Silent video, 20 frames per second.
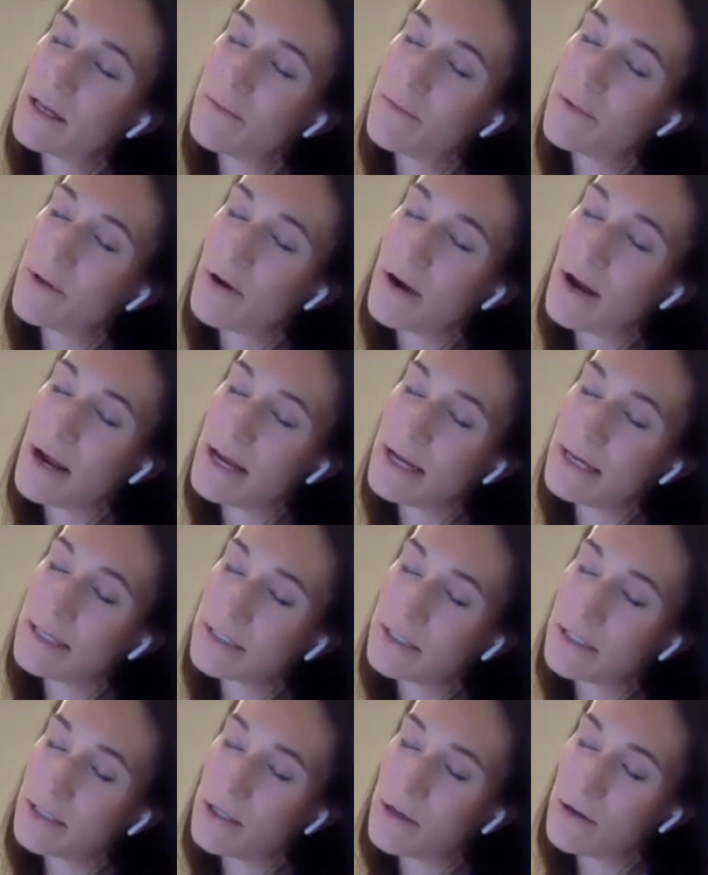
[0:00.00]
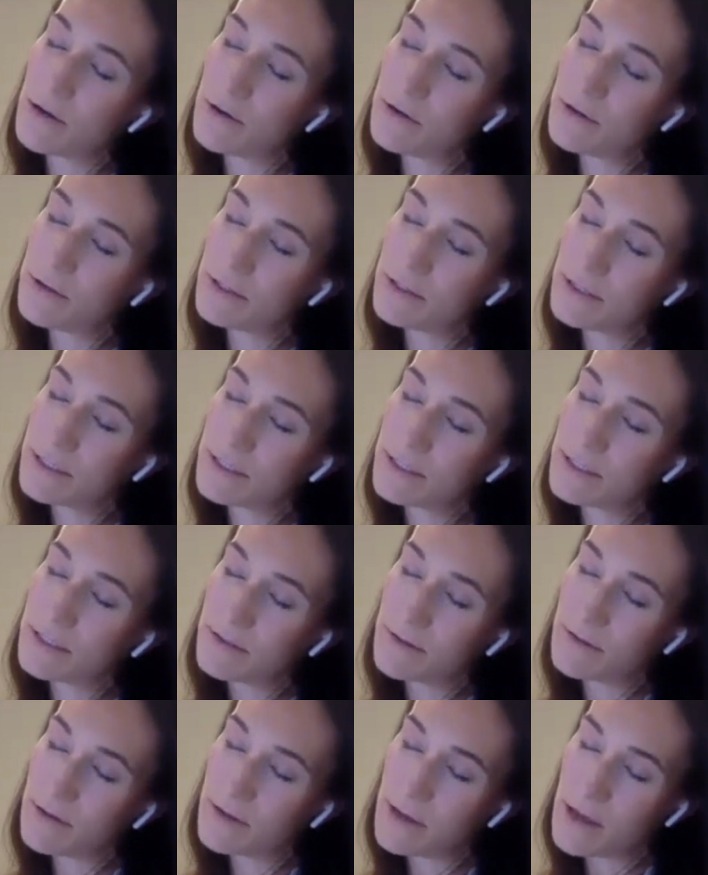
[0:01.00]
Keep your eyes closed.
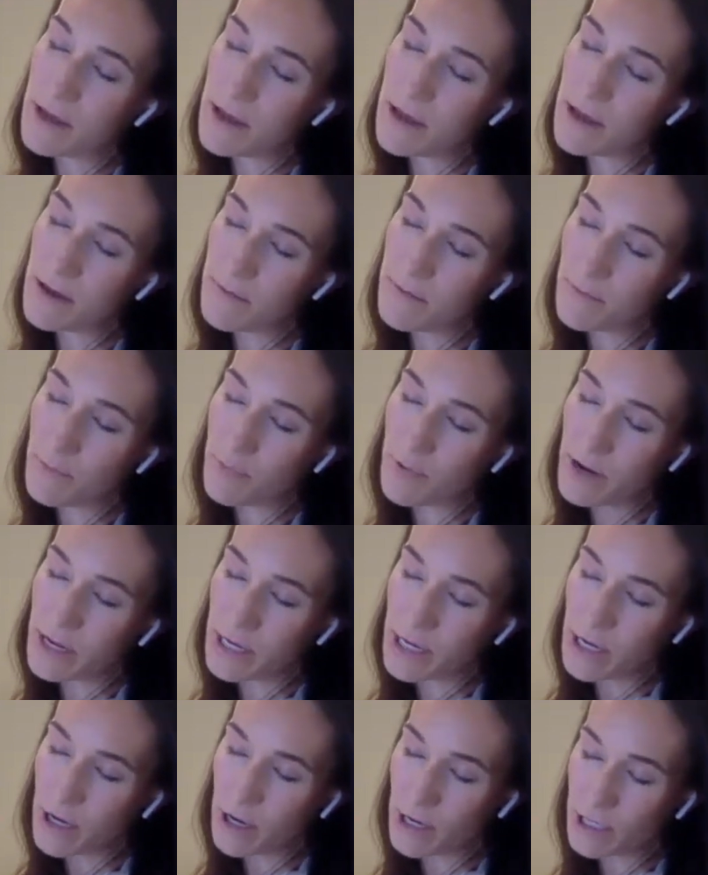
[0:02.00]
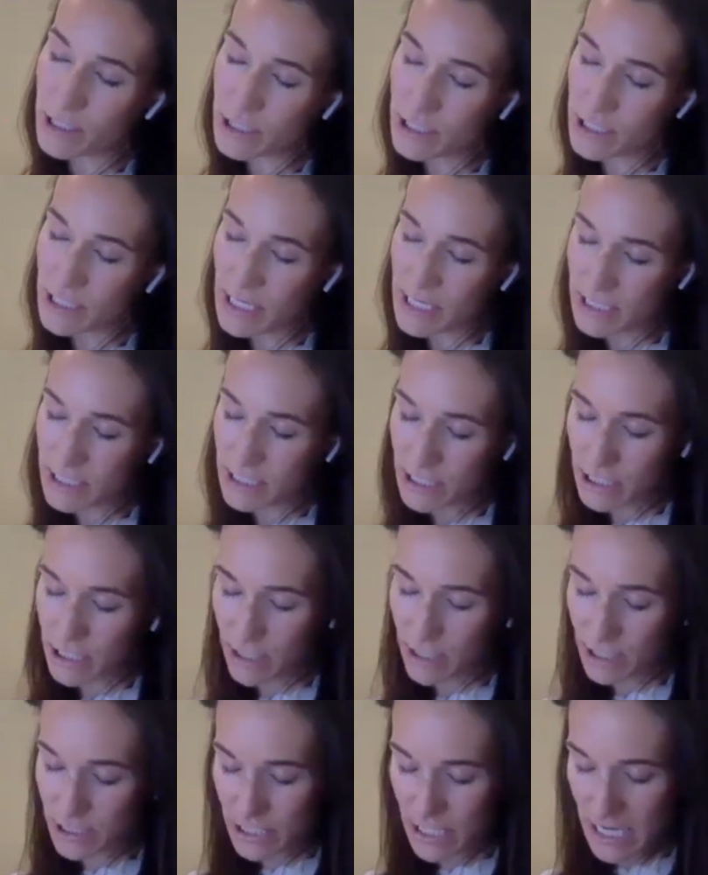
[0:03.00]
Bring your chin
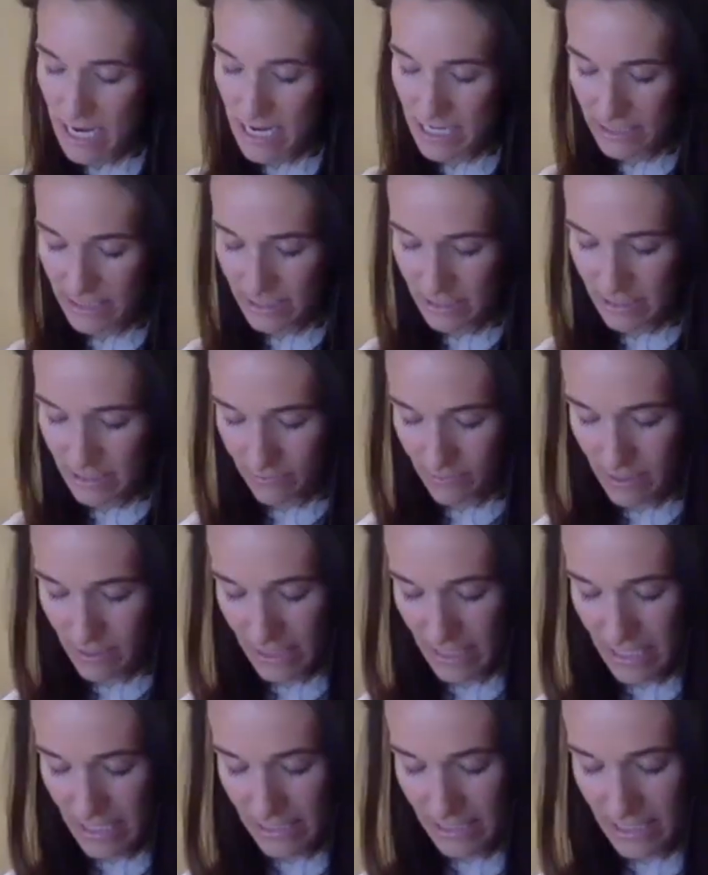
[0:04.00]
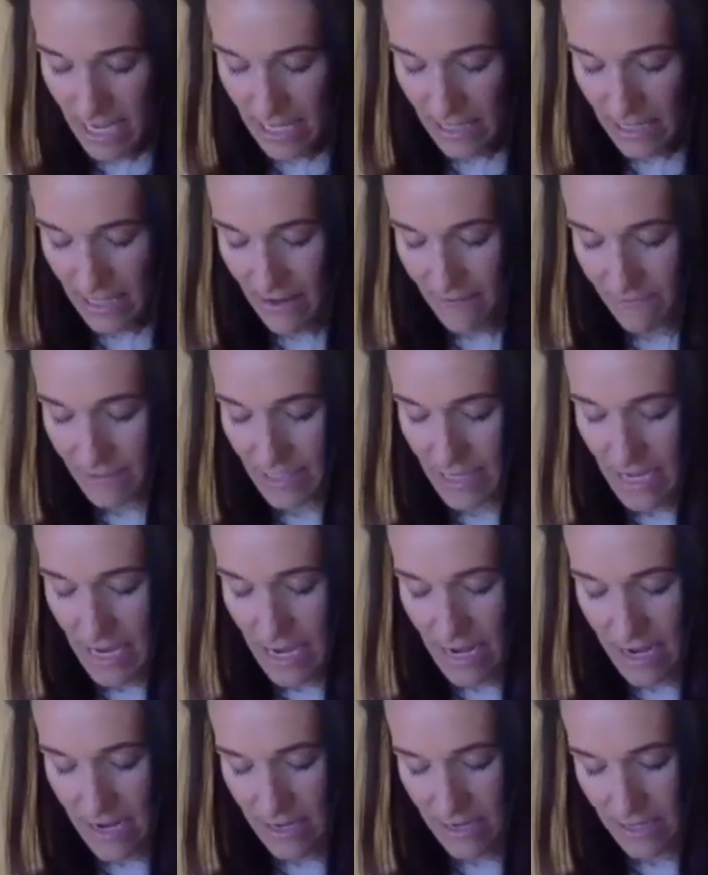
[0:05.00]
to your chest. Release that left
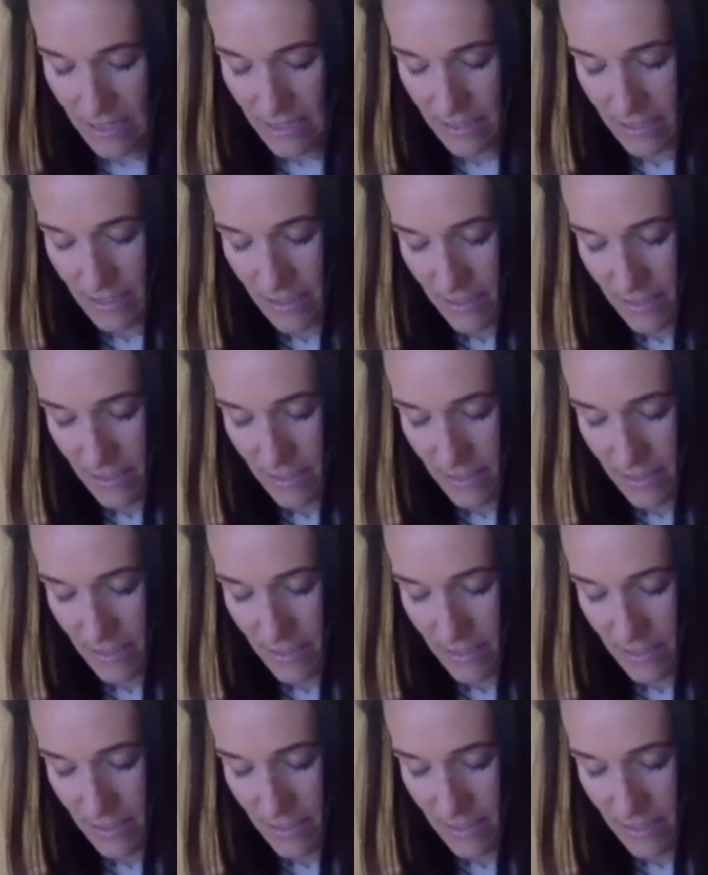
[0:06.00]
hand.